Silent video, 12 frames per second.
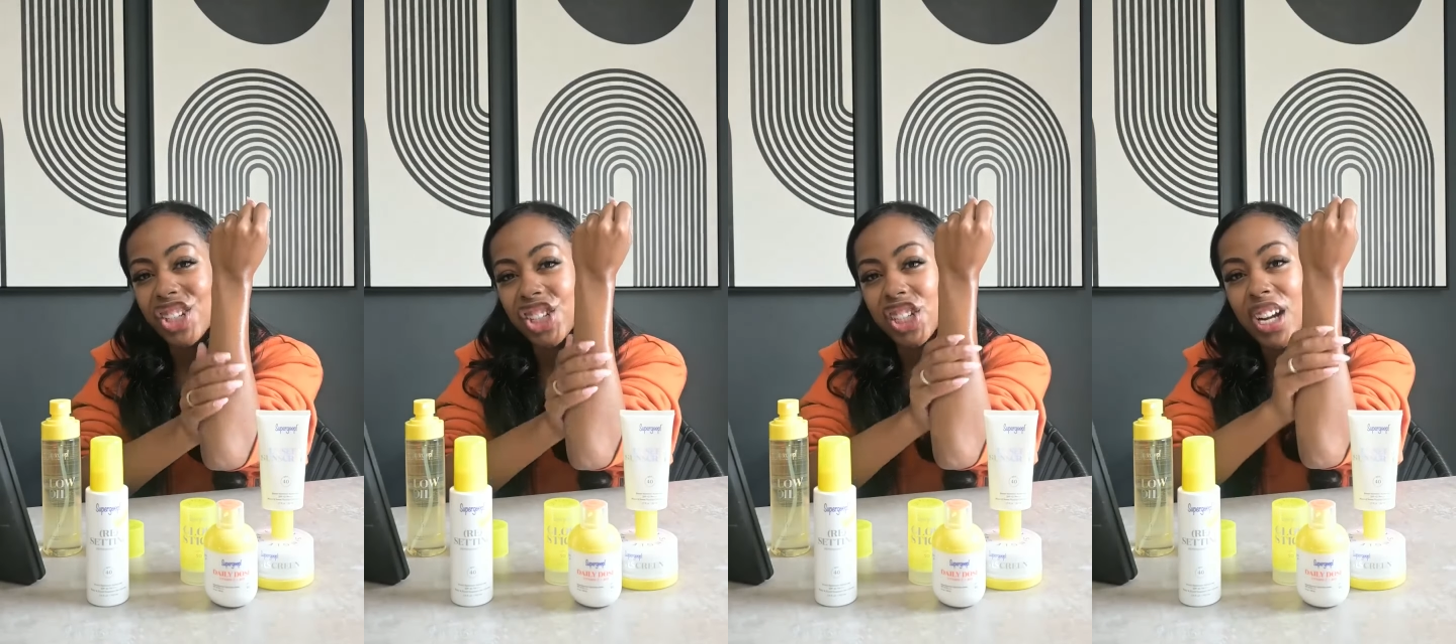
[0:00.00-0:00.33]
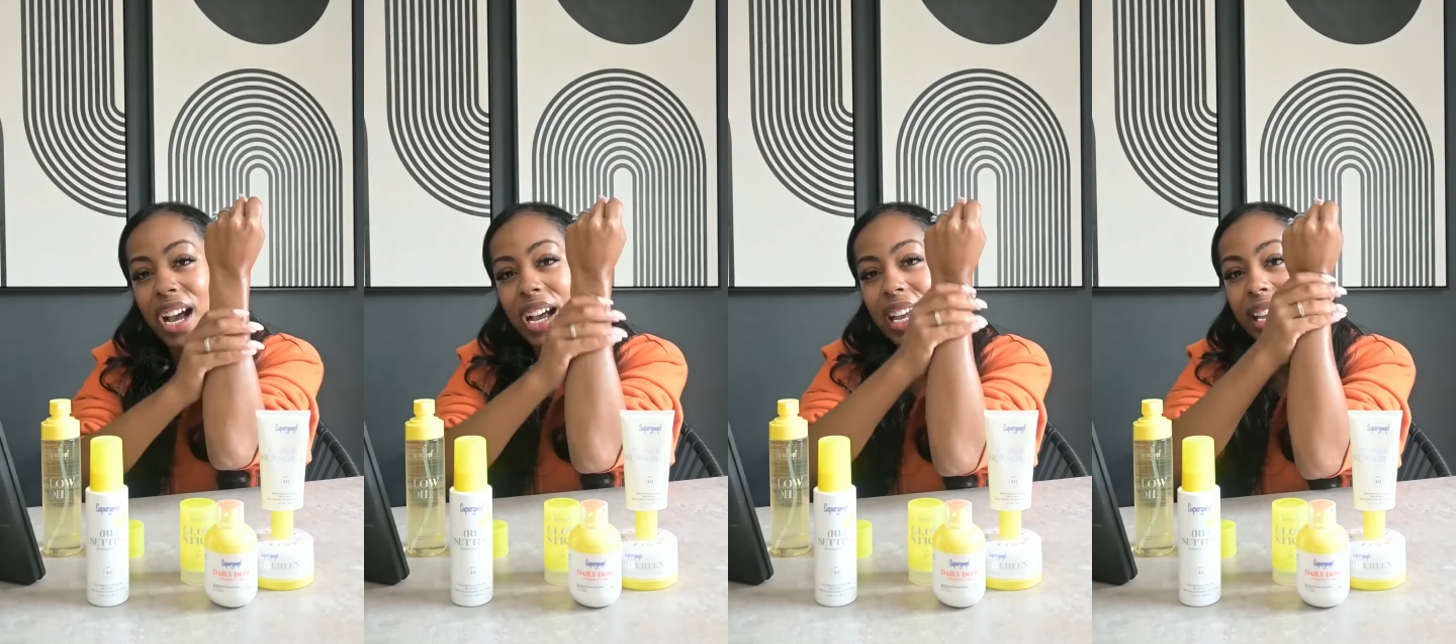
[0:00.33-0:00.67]
that
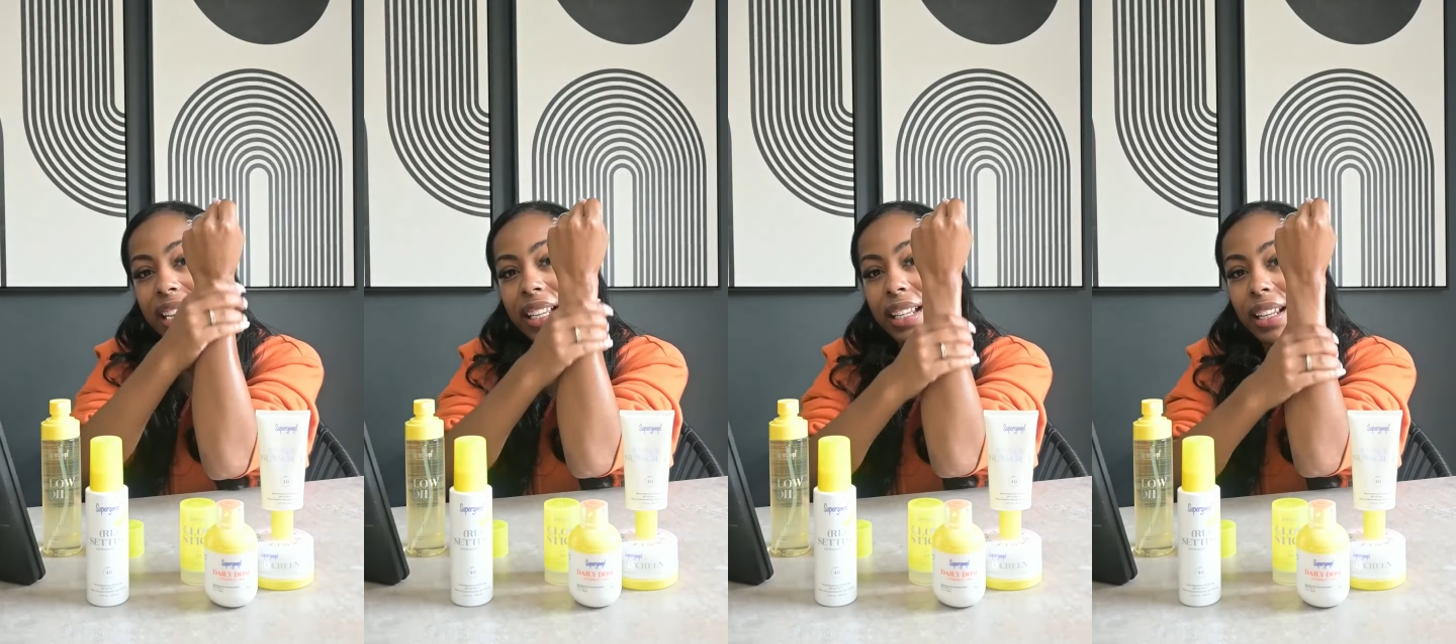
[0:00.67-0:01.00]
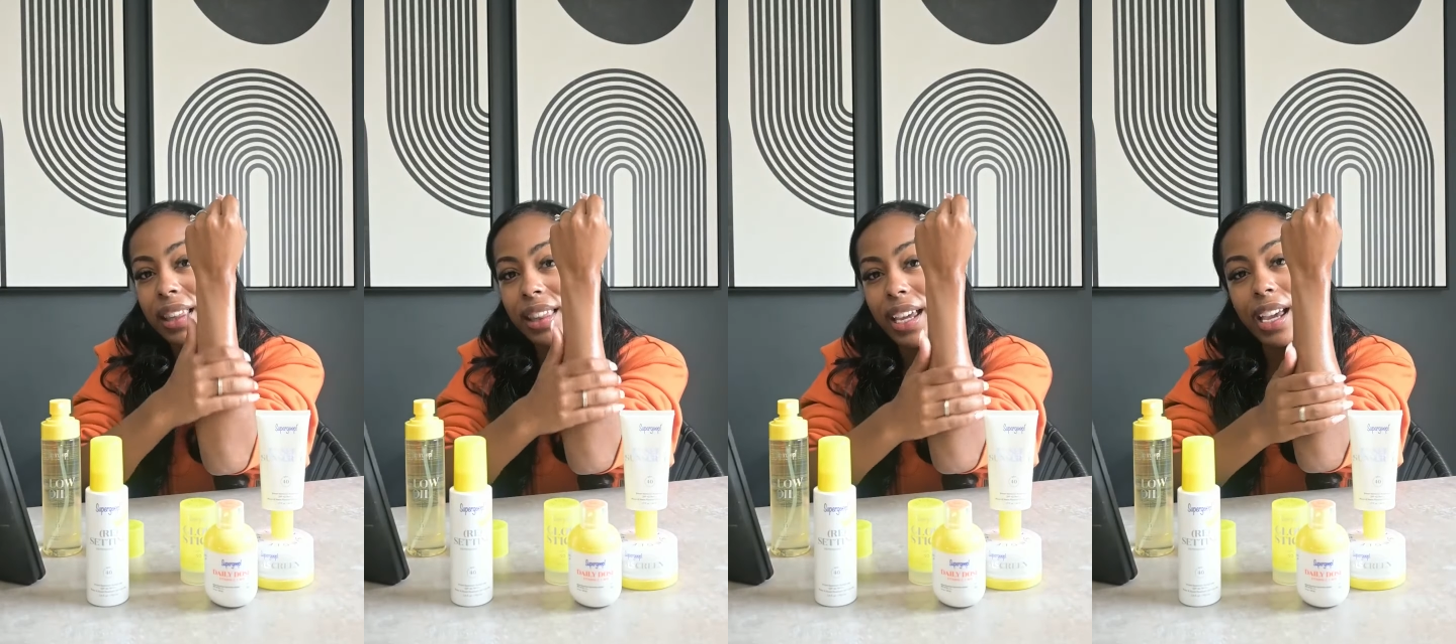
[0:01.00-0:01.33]

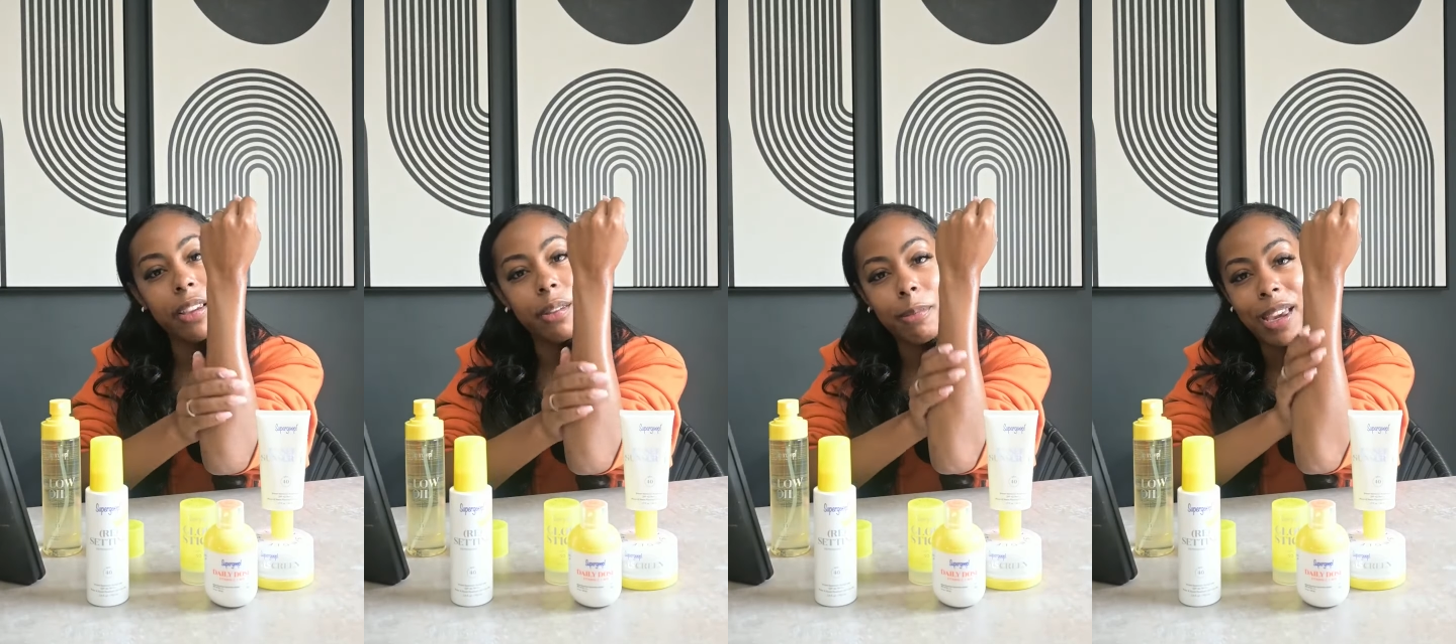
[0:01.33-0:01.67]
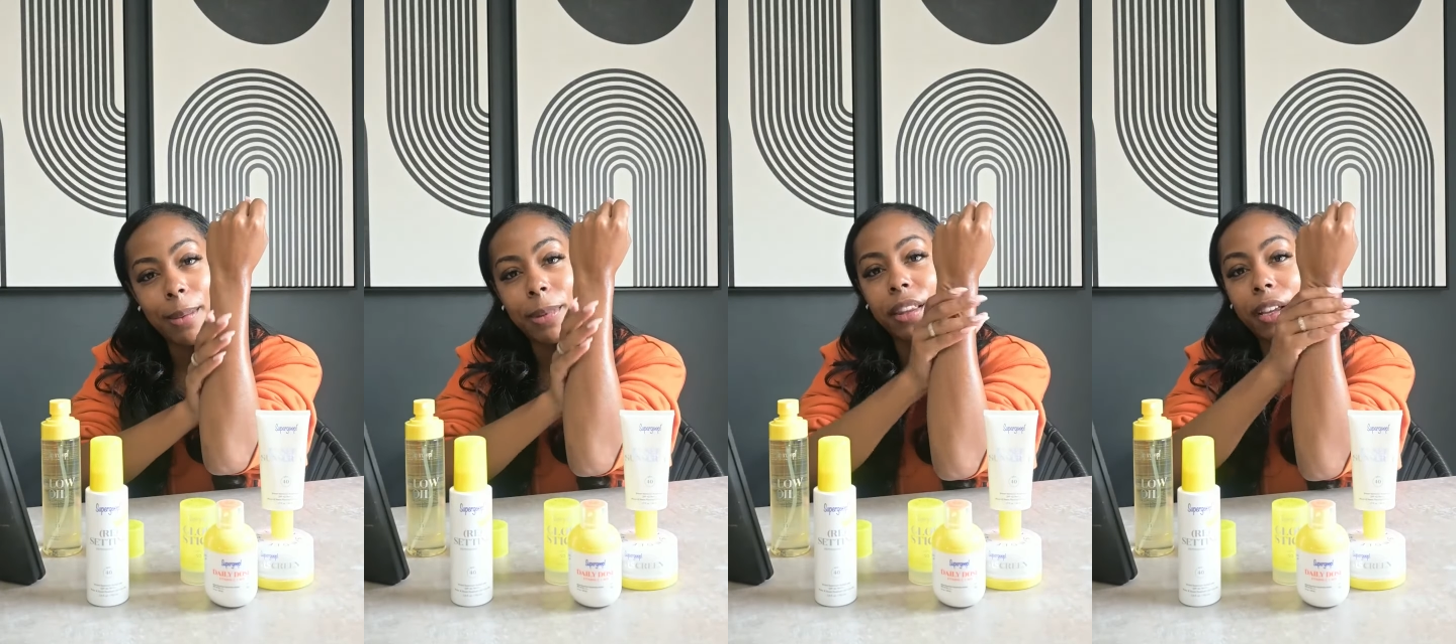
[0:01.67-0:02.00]
shine that
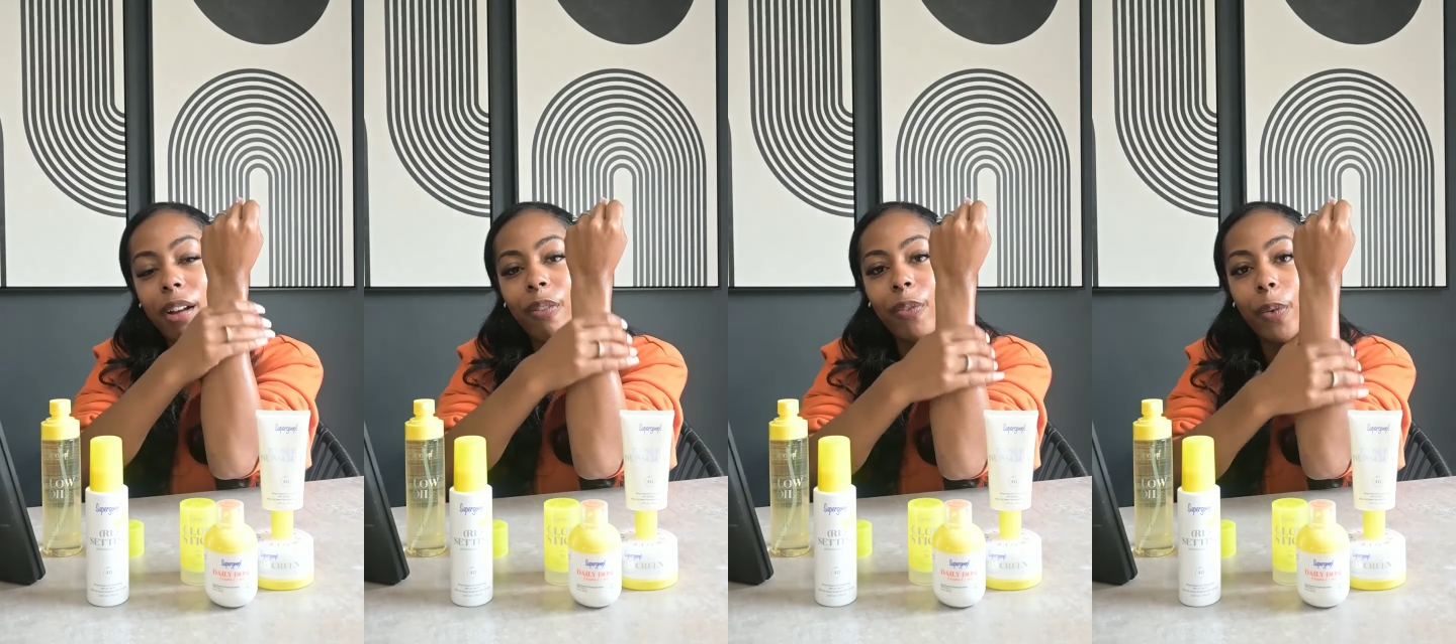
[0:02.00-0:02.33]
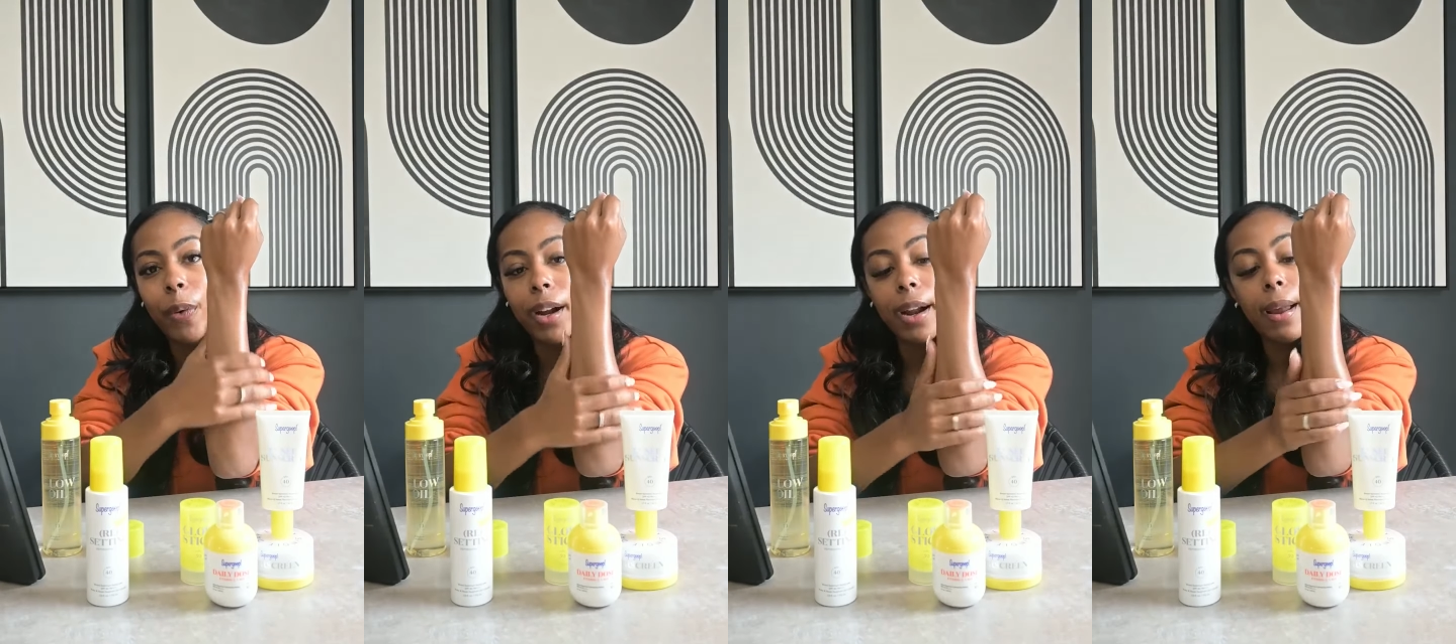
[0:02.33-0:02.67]
you may be
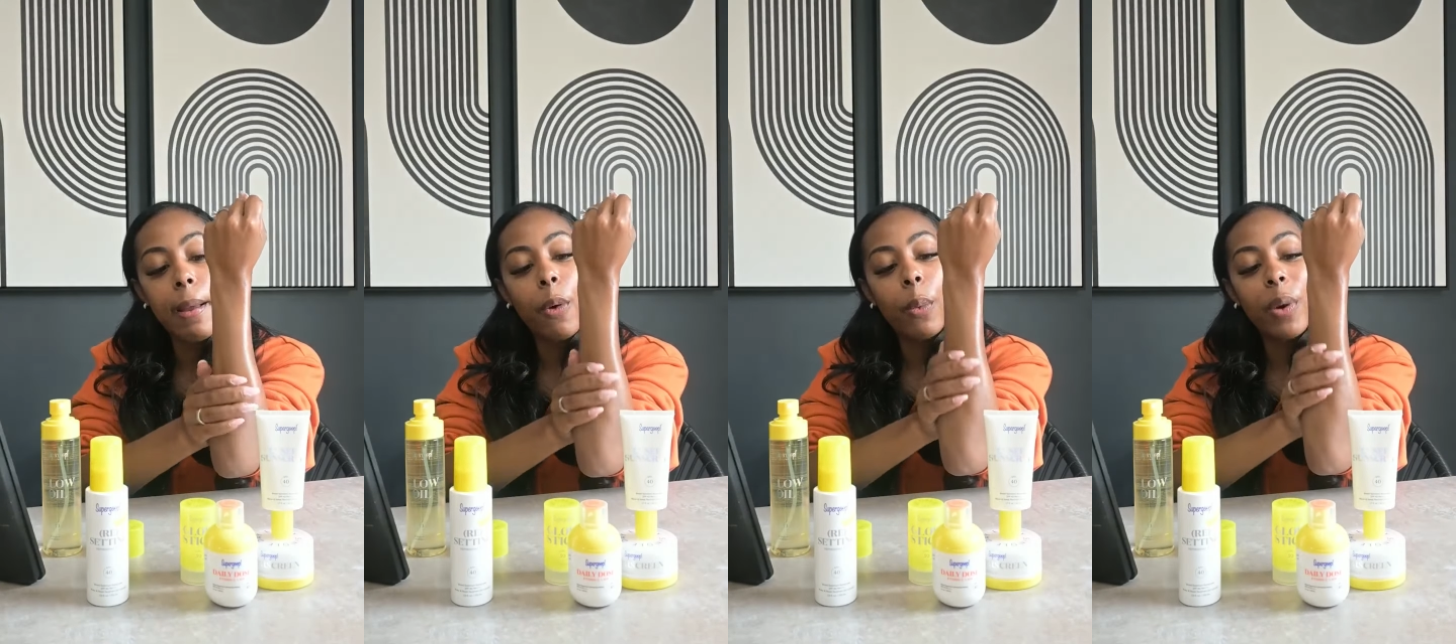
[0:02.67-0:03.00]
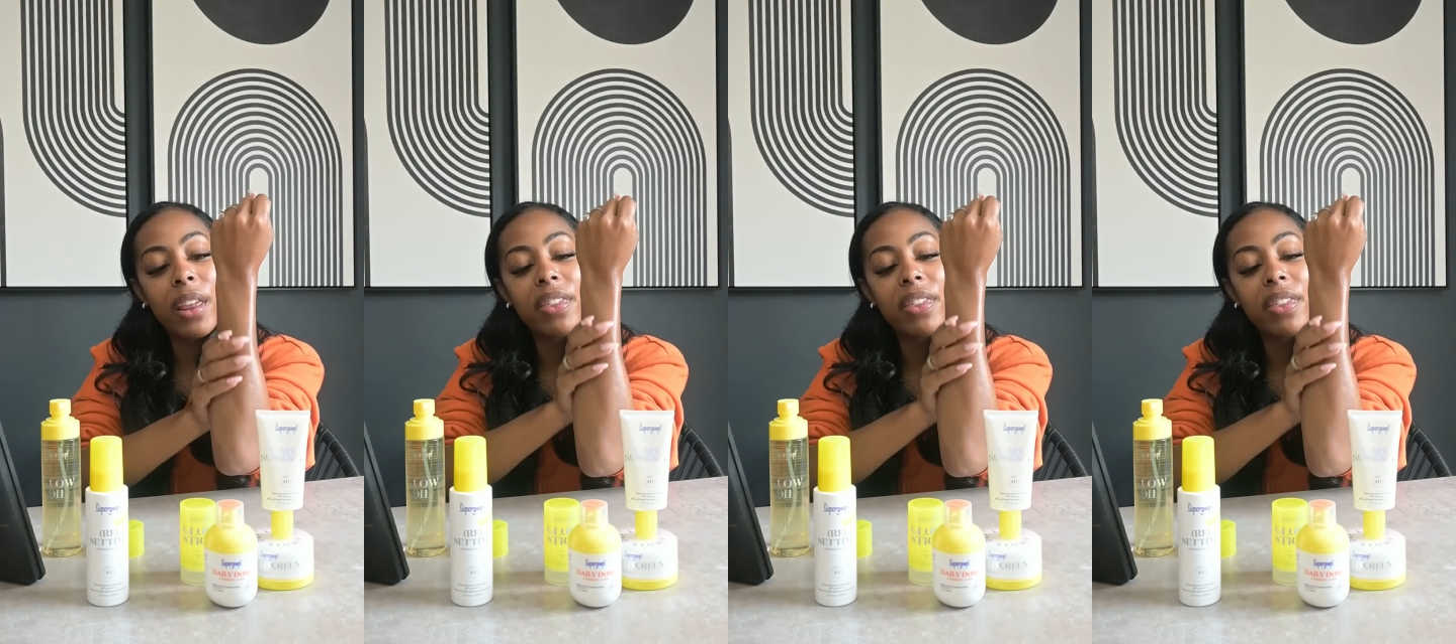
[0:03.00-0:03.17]
looking for,